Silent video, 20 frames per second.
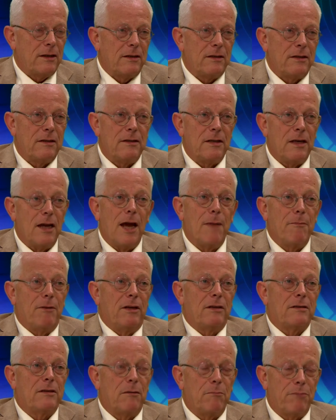that is the
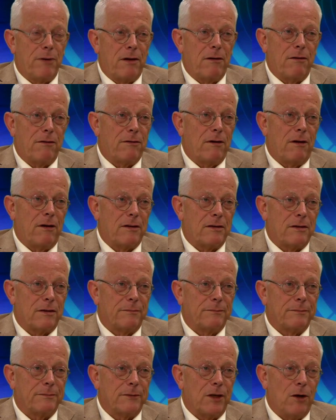Eminence in Paleontology
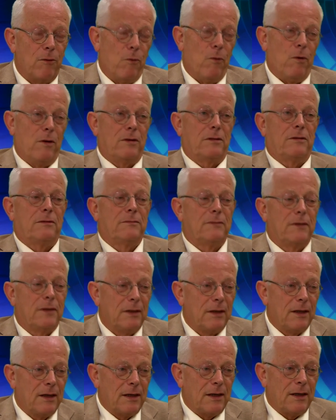Award,
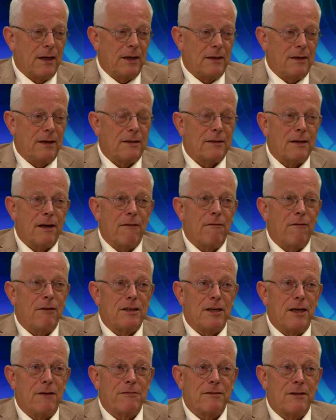and that I
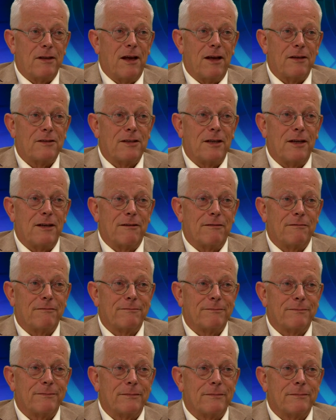received last year,
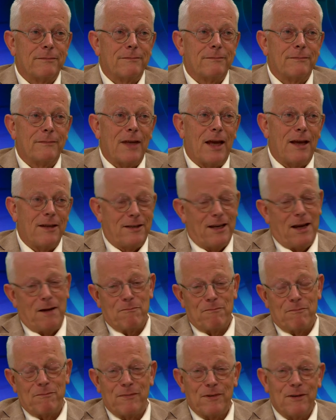and
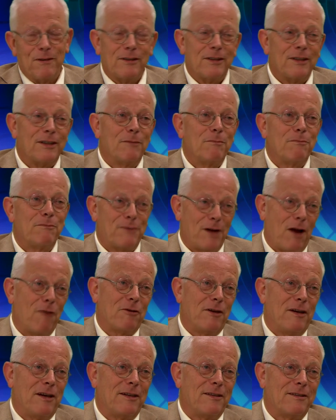I'm
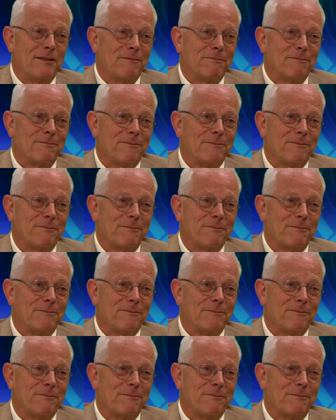proud in it.